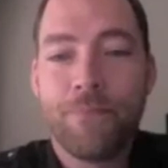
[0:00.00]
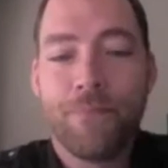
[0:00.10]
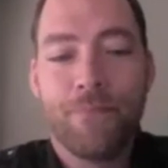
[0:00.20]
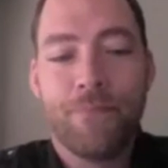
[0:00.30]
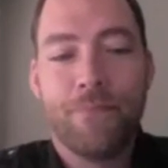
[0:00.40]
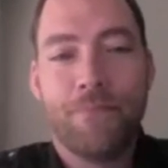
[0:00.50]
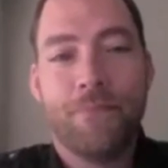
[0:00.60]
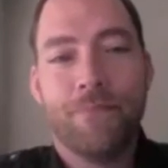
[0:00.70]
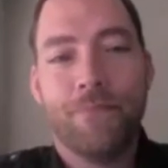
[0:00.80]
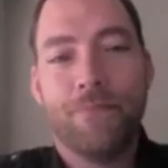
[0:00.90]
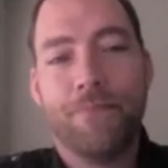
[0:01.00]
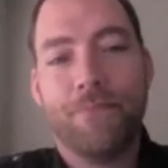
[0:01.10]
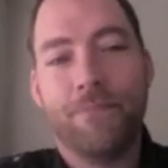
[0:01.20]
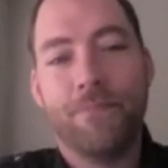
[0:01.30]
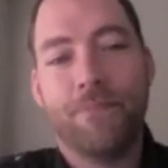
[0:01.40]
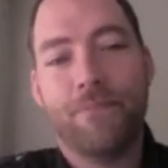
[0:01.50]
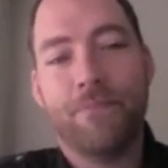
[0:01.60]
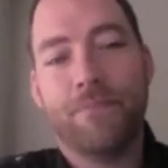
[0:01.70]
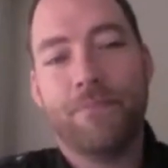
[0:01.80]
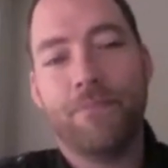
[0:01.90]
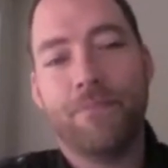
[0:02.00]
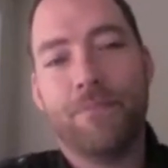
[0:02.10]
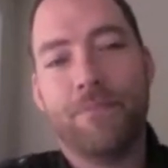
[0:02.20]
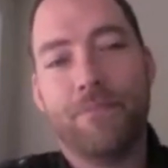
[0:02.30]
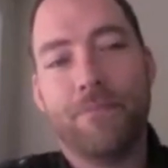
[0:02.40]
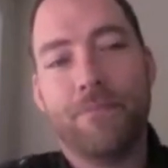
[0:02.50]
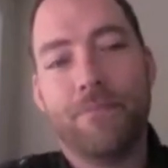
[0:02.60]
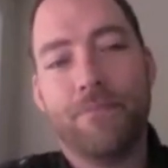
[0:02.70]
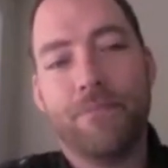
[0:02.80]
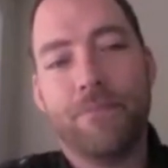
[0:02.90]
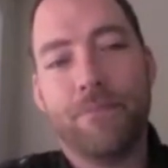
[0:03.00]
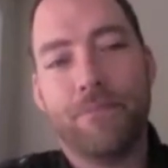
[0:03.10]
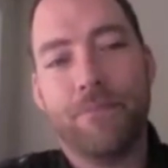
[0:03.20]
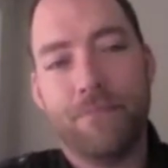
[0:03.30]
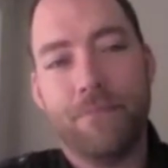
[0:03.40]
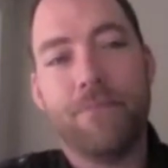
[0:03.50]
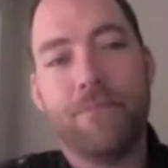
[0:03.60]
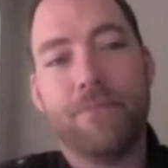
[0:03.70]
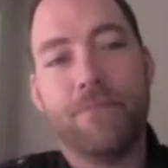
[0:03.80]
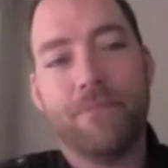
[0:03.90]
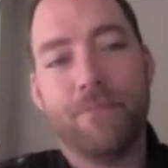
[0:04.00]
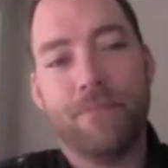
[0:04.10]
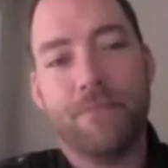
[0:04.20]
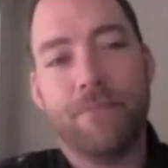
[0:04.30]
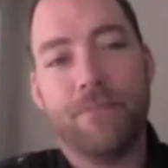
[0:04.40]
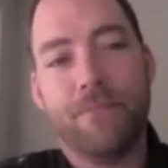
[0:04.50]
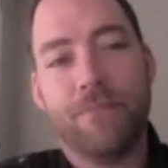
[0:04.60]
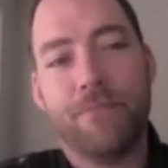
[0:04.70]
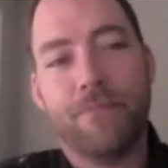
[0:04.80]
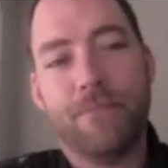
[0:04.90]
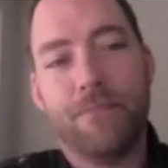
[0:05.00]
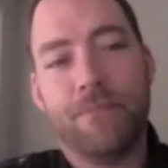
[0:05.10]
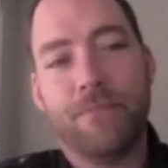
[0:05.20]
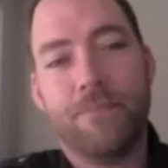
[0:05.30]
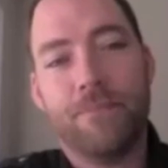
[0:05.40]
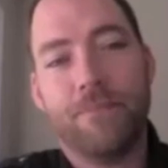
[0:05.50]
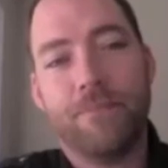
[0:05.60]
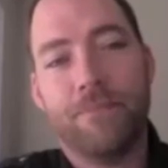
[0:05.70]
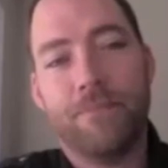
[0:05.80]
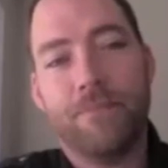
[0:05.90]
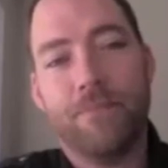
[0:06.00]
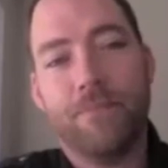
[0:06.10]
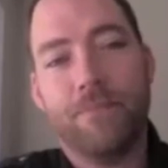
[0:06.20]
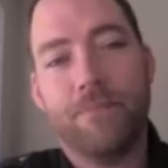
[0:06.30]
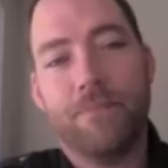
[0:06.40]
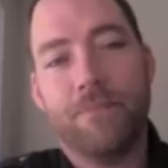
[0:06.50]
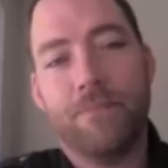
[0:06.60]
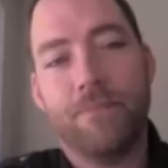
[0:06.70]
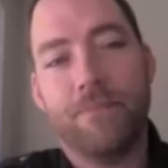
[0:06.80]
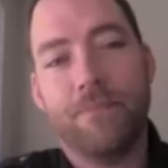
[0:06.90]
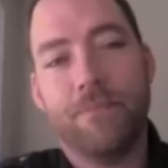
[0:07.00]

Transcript: No words are spoken by the person on screen.